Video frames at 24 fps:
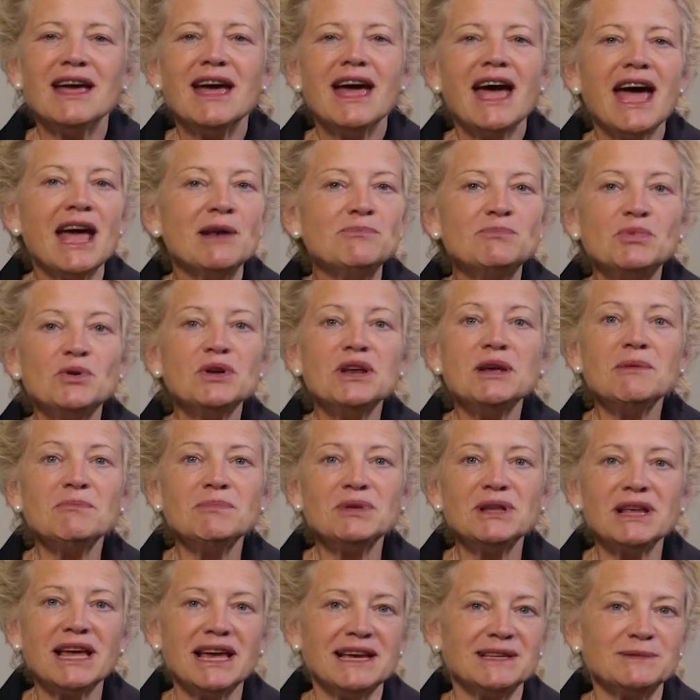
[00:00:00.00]
and put in
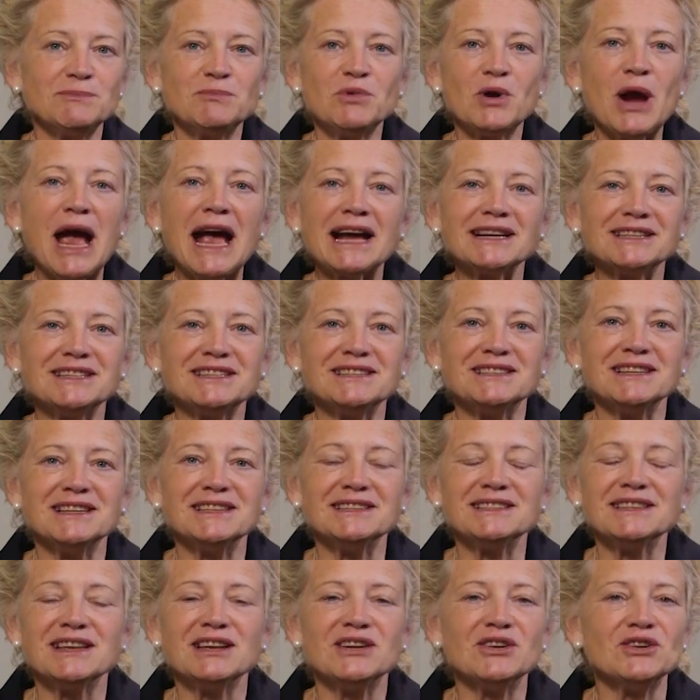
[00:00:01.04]
place
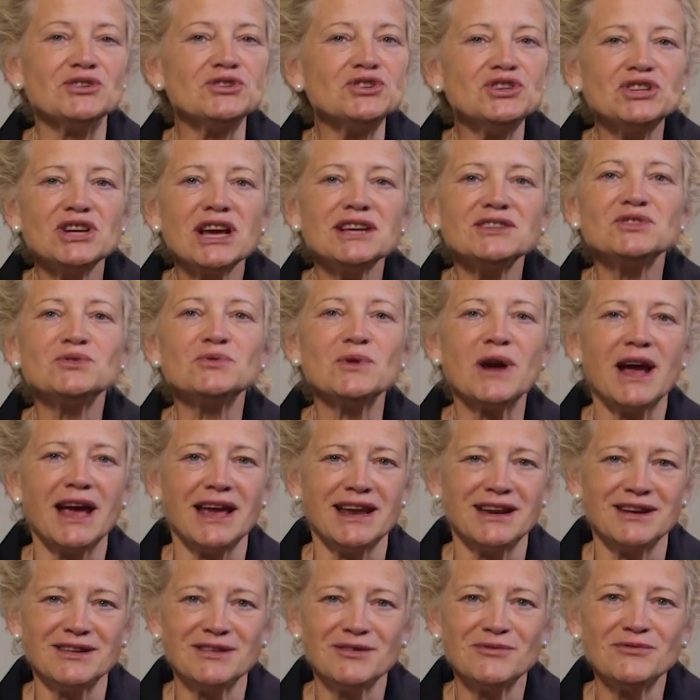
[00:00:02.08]
practices that are just
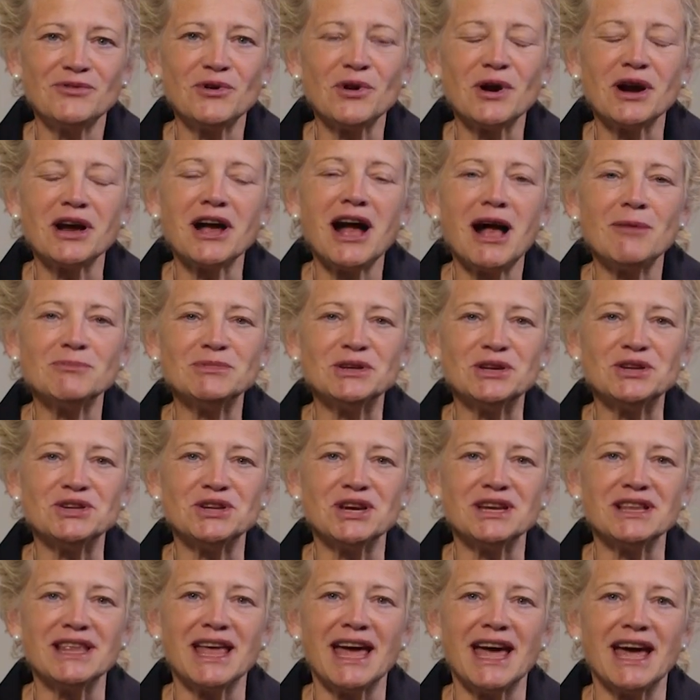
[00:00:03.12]
right for
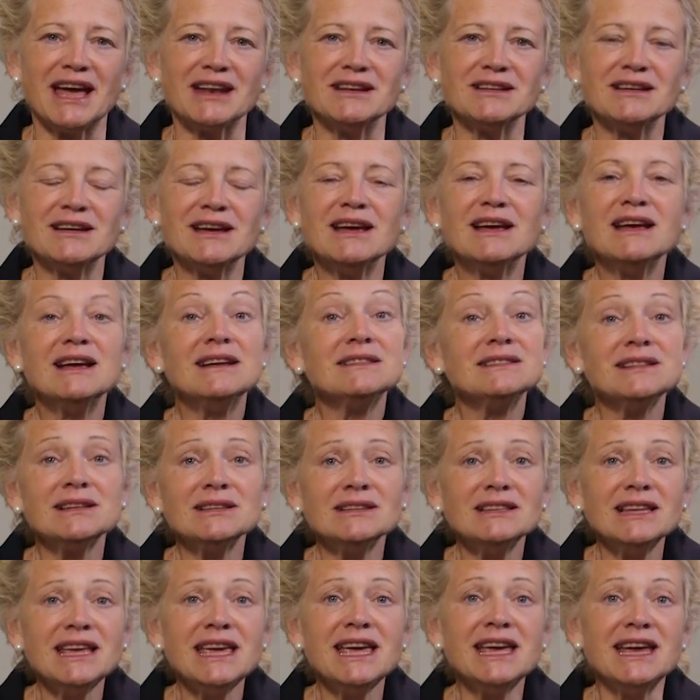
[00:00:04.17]
accomplishing that, to
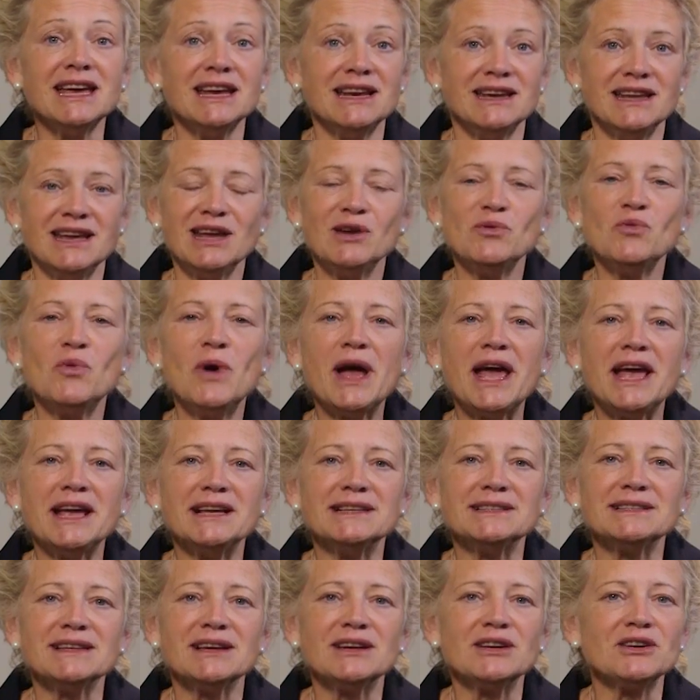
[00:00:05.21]
lead in
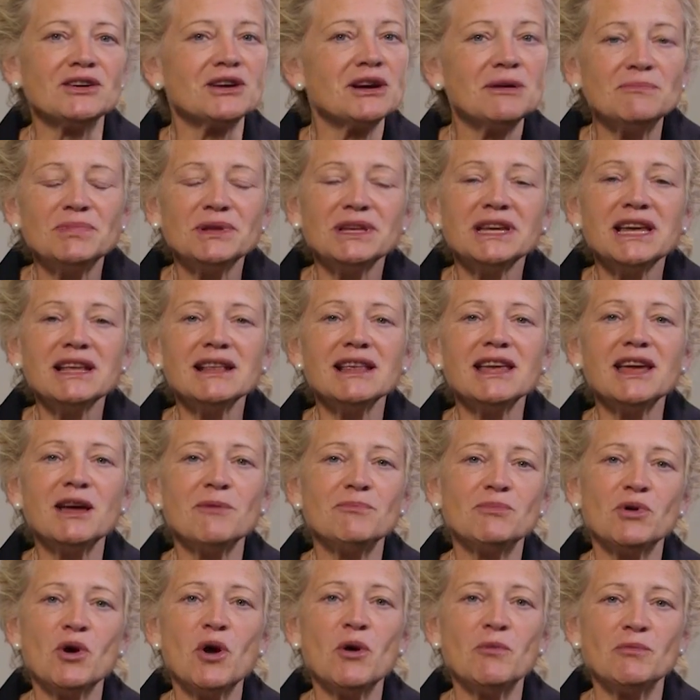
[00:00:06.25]
ways that are completely
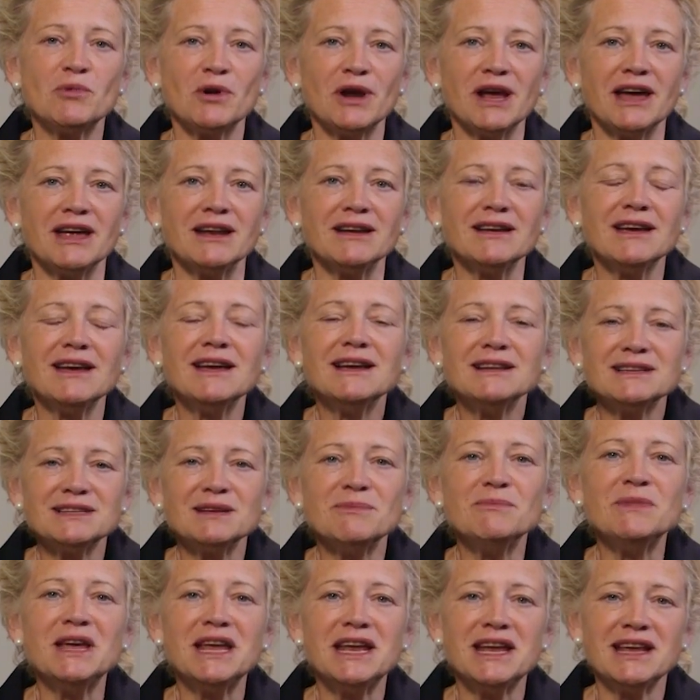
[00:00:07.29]
appropriate to
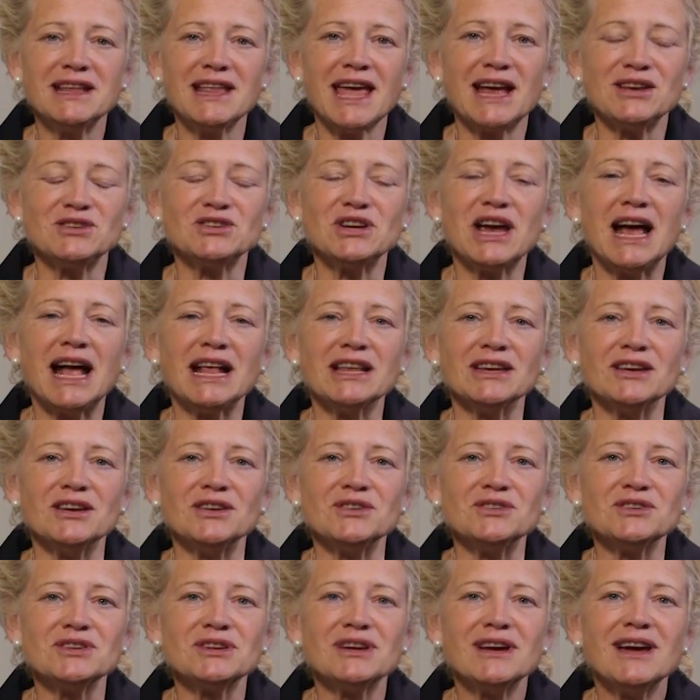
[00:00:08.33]
meeting that
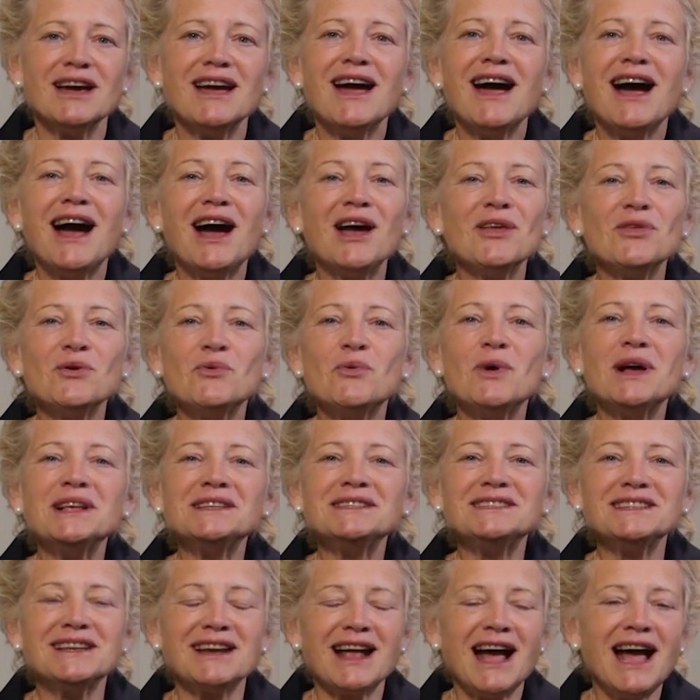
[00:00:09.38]
challenge, are the
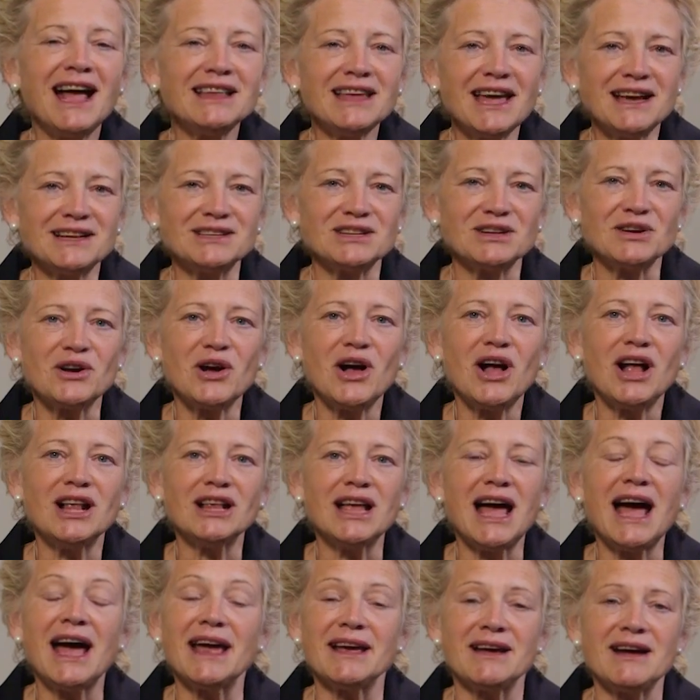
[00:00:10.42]
ones that I like to
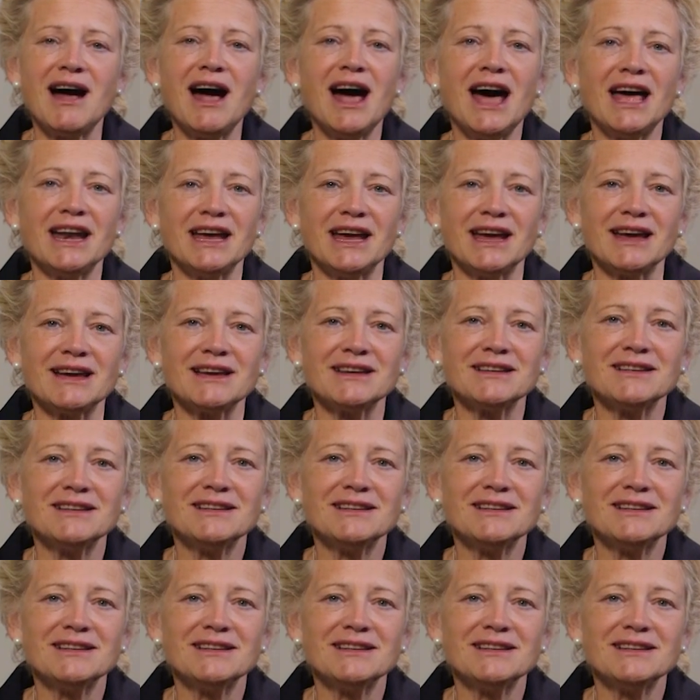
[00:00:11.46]
call iconic.